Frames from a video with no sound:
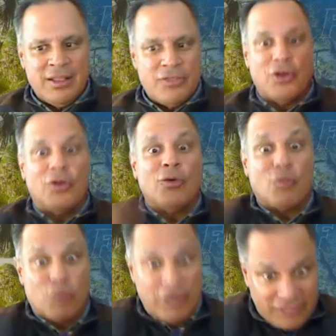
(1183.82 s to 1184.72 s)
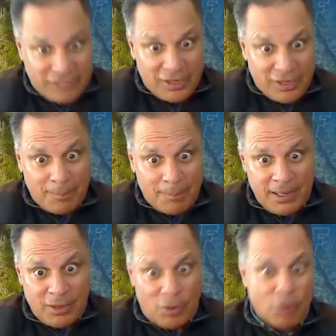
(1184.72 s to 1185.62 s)
the risk of the
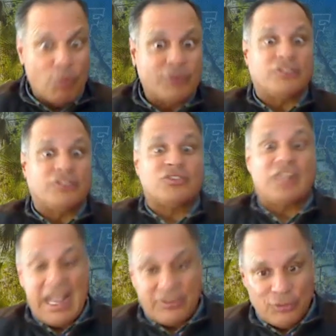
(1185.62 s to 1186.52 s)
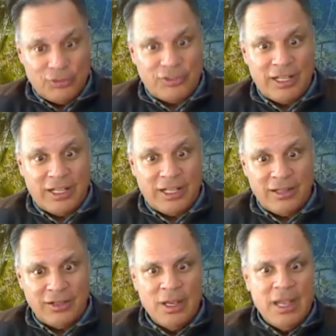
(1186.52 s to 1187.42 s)
company or what the cash flows are telling
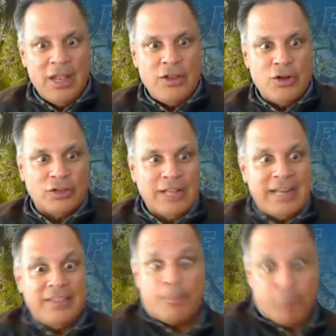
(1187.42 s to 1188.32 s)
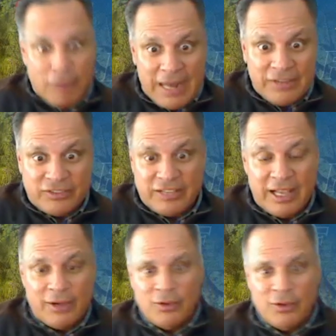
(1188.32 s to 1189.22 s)
you. You're letting the price
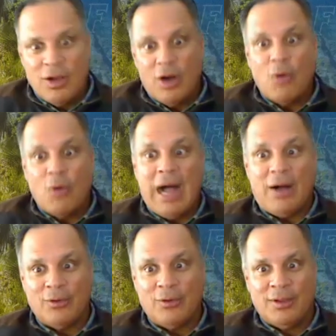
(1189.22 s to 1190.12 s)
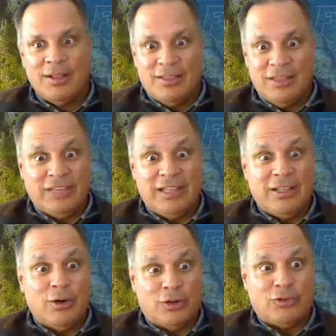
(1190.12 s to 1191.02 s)
tell you, oh, wow, this thing
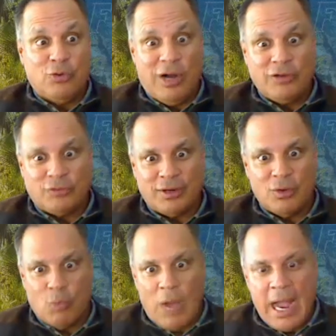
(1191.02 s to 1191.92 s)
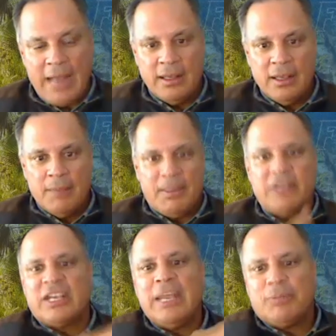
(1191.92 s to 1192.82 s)
can go to 200. Why?
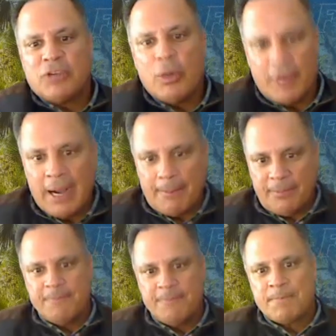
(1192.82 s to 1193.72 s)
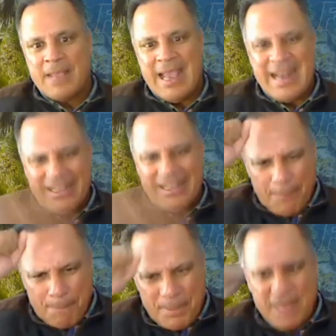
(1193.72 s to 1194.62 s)
Because it keeps going up. And that's a
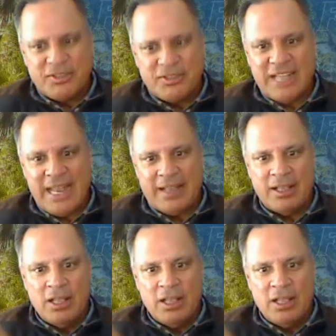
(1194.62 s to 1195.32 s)
big mistake.